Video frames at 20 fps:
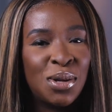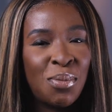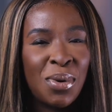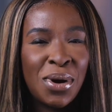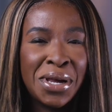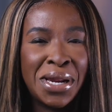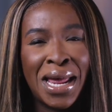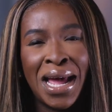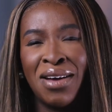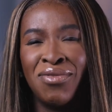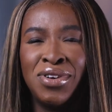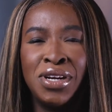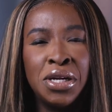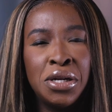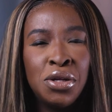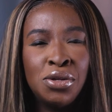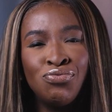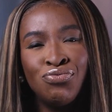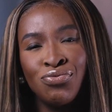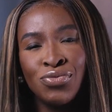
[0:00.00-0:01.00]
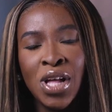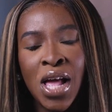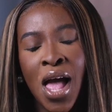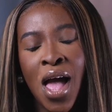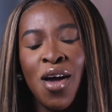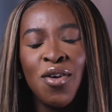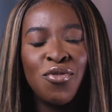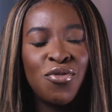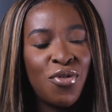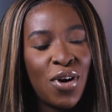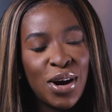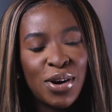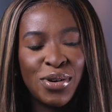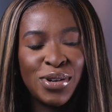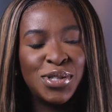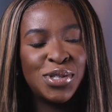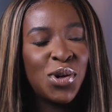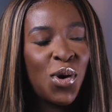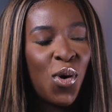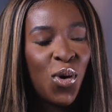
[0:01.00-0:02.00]
So we're going to have a little
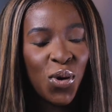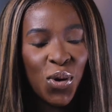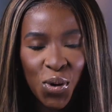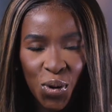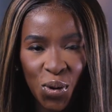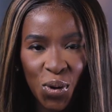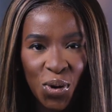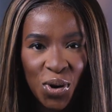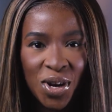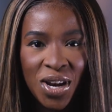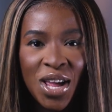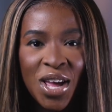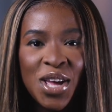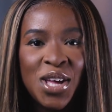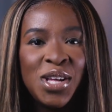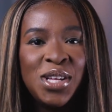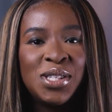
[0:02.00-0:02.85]
fragrance haul.